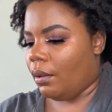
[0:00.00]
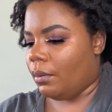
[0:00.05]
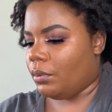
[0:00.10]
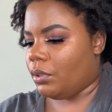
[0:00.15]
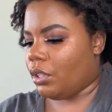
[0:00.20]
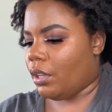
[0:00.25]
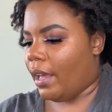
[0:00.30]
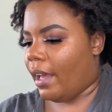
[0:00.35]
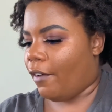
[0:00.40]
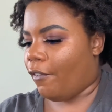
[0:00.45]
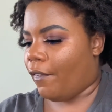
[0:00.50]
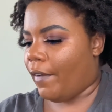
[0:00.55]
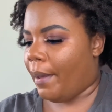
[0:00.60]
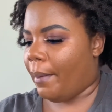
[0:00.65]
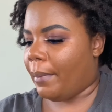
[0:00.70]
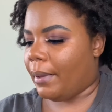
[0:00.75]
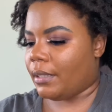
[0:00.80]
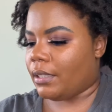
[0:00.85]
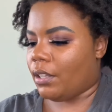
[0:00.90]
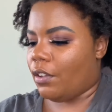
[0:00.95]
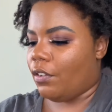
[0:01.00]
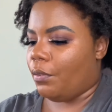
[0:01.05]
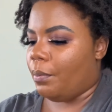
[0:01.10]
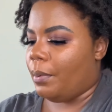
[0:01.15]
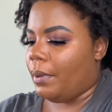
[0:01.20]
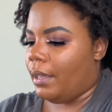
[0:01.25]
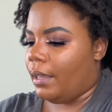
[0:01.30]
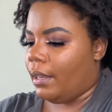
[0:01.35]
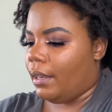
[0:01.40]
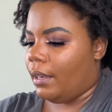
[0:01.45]
So I found myself
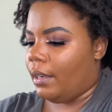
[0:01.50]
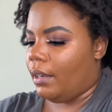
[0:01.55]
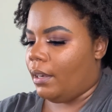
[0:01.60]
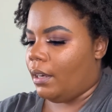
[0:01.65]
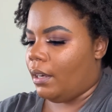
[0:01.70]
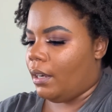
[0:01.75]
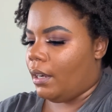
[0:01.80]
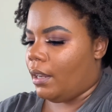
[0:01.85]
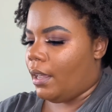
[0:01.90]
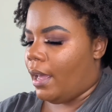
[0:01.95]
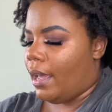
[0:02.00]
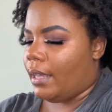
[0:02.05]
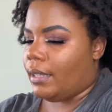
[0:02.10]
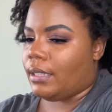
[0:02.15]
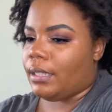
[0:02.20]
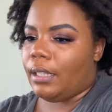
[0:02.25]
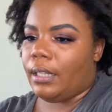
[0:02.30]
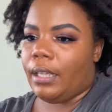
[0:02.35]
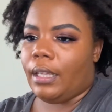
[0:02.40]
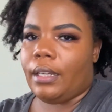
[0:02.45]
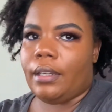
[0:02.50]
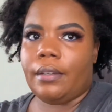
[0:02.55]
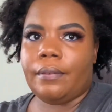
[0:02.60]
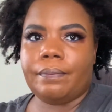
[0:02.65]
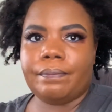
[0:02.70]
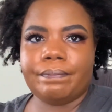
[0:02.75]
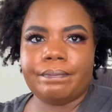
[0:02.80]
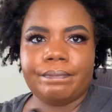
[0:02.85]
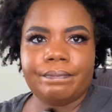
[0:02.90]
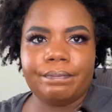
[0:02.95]
being isolated
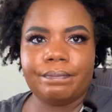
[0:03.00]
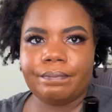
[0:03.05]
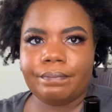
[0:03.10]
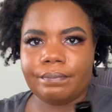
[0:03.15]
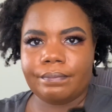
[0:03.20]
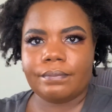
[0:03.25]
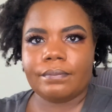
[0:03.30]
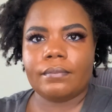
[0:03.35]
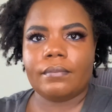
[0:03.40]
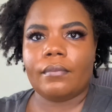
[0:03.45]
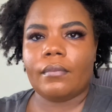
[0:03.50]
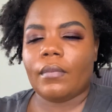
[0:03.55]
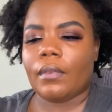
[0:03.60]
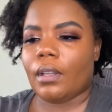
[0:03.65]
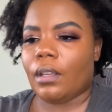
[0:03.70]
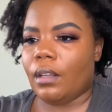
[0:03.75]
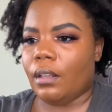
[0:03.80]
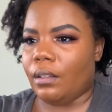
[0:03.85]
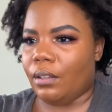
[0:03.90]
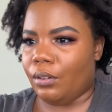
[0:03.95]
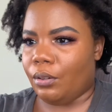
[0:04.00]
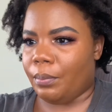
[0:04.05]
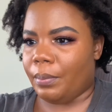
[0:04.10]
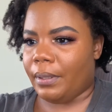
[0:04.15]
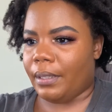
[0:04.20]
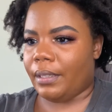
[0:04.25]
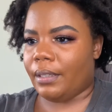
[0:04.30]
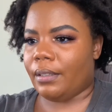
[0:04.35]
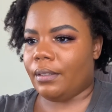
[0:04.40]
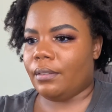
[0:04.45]
a little
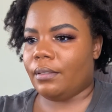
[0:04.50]
bit,